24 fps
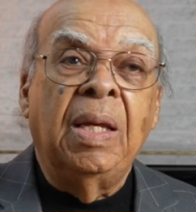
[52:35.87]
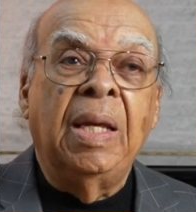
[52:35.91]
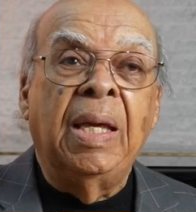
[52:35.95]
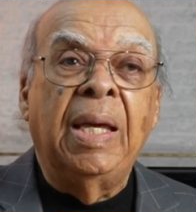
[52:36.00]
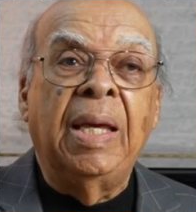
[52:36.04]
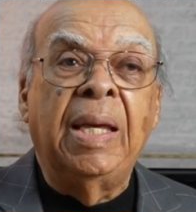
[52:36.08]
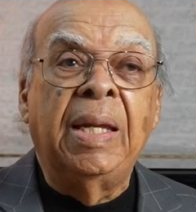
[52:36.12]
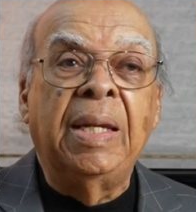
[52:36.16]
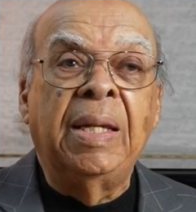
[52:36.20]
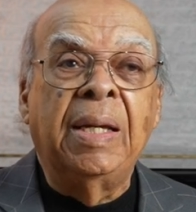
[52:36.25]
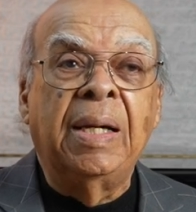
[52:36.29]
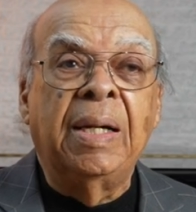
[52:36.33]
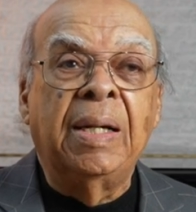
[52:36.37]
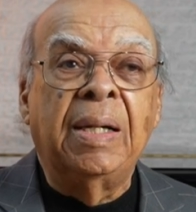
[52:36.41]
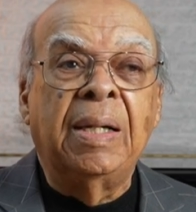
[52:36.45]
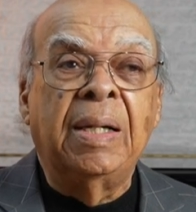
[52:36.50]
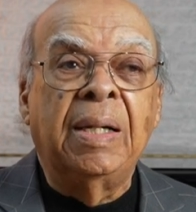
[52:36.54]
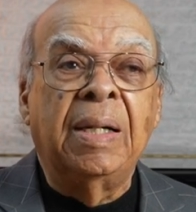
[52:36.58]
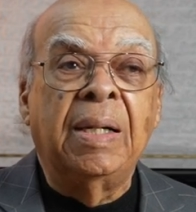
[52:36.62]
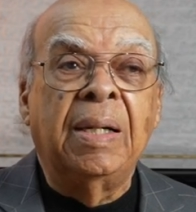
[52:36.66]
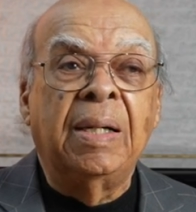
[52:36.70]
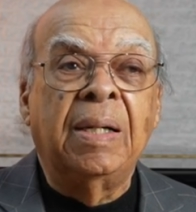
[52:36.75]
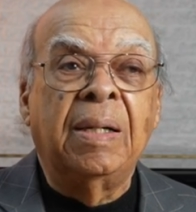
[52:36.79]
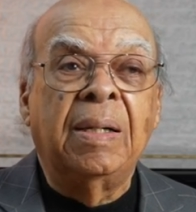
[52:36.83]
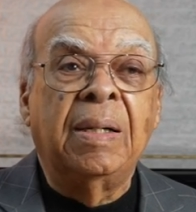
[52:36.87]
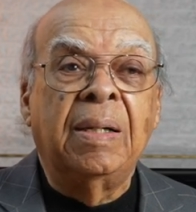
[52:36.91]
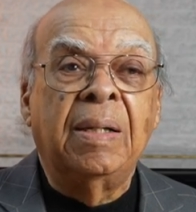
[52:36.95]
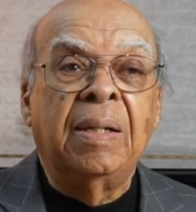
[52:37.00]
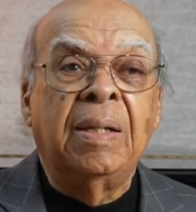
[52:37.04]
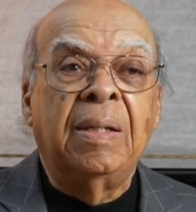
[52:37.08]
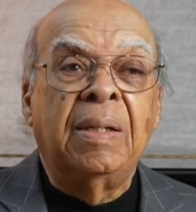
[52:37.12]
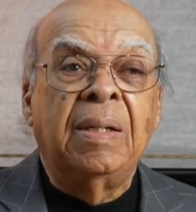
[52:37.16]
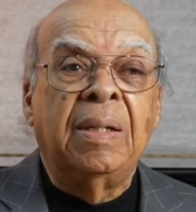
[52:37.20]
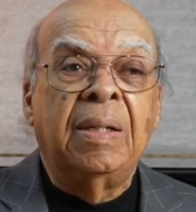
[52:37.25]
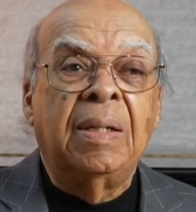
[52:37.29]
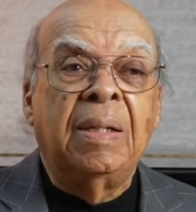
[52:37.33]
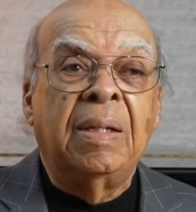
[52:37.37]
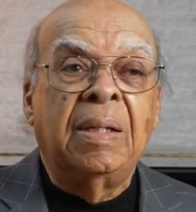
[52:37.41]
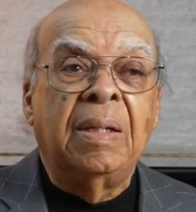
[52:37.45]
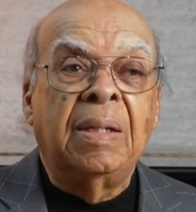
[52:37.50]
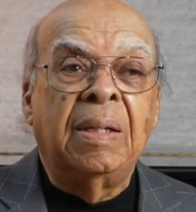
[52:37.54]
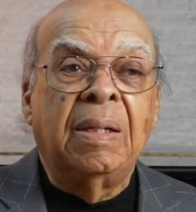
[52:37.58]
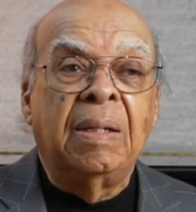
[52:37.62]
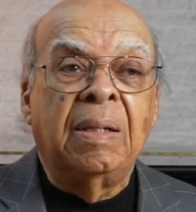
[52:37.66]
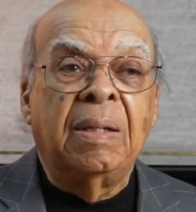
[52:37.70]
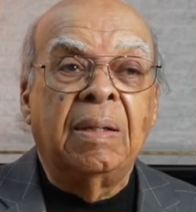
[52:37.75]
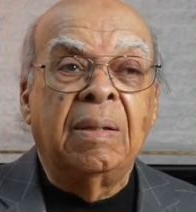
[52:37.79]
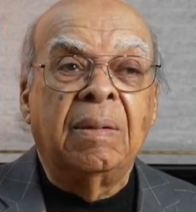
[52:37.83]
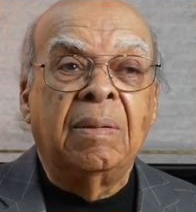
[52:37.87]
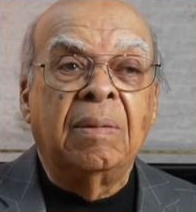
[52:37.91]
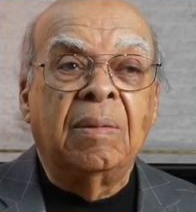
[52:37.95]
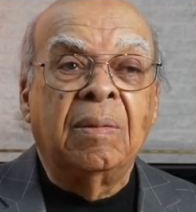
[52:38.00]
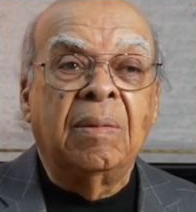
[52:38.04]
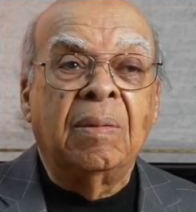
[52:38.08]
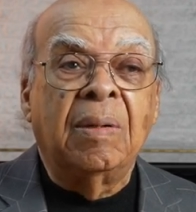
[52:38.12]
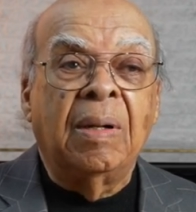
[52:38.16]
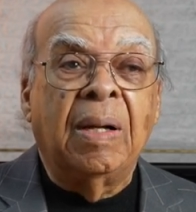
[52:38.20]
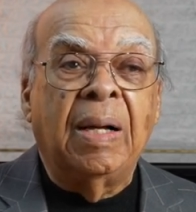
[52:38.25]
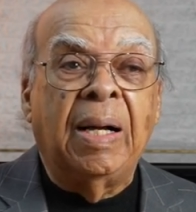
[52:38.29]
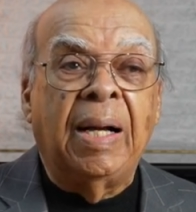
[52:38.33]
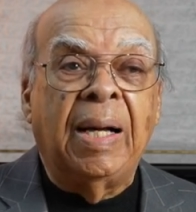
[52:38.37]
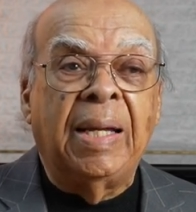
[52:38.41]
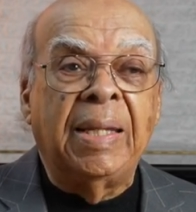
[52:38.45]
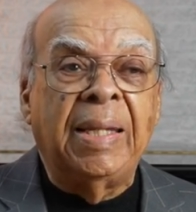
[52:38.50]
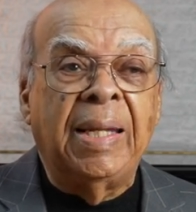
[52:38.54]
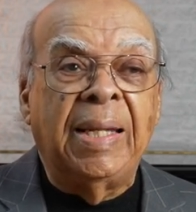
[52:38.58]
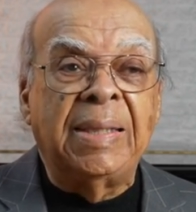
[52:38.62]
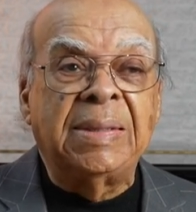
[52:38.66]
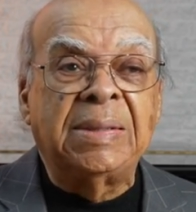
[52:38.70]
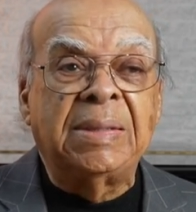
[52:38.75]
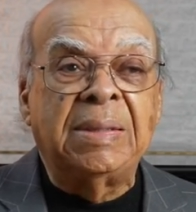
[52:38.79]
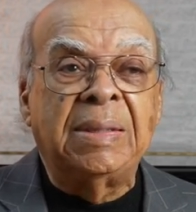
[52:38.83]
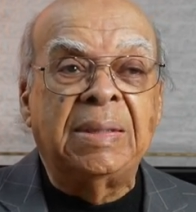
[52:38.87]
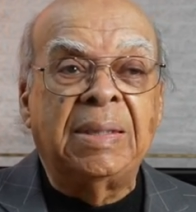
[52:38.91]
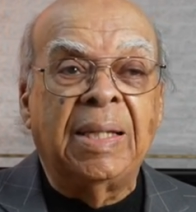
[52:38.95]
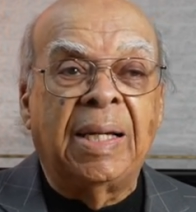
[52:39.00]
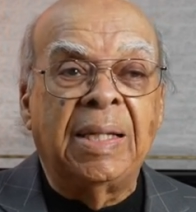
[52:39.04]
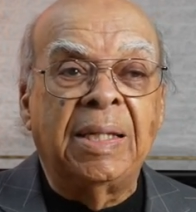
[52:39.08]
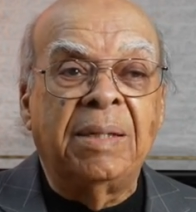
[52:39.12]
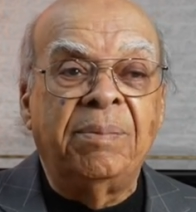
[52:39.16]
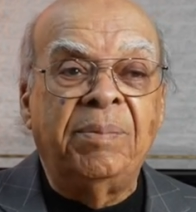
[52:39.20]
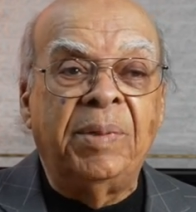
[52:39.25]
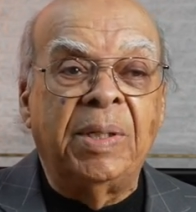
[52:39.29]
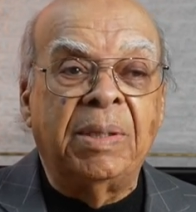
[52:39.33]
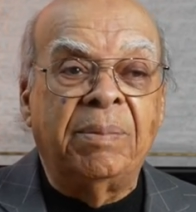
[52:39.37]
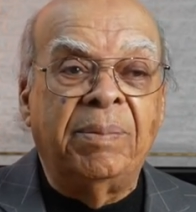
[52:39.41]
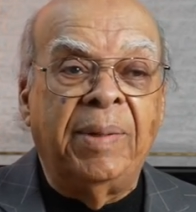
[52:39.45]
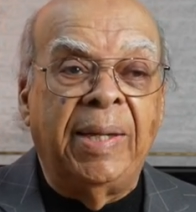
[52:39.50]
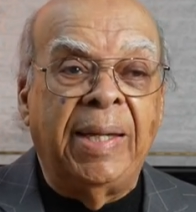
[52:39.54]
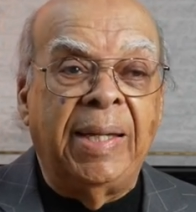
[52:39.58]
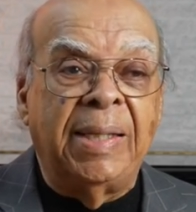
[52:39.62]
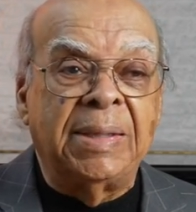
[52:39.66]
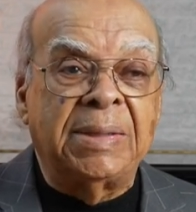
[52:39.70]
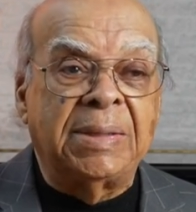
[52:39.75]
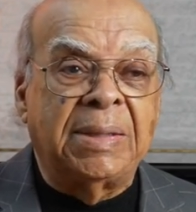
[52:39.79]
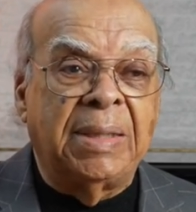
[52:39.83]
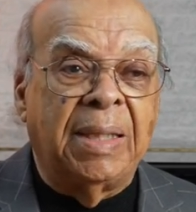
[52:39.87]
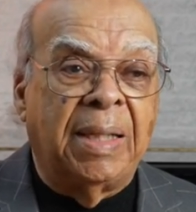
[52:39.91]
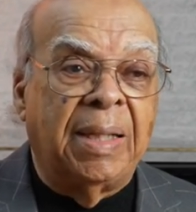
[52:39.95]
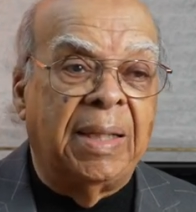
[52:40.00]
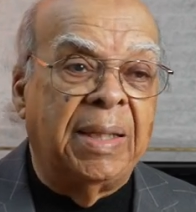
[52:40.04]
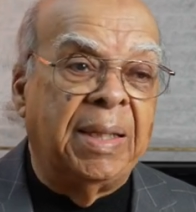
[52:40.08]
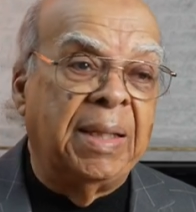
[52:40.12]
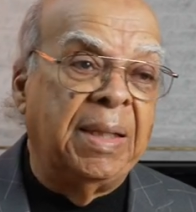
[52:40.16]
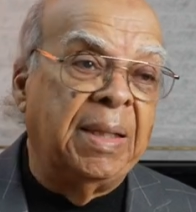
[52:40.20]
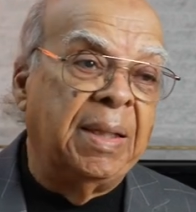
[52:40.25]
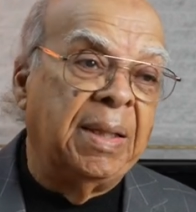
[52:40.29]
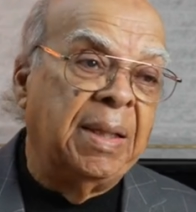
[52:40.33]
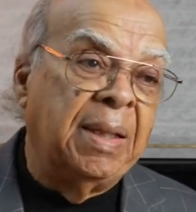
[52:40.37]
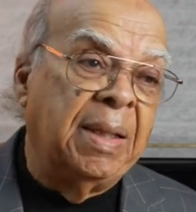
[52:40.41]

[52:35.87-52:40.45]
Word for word: And uh, how that's how the big band started.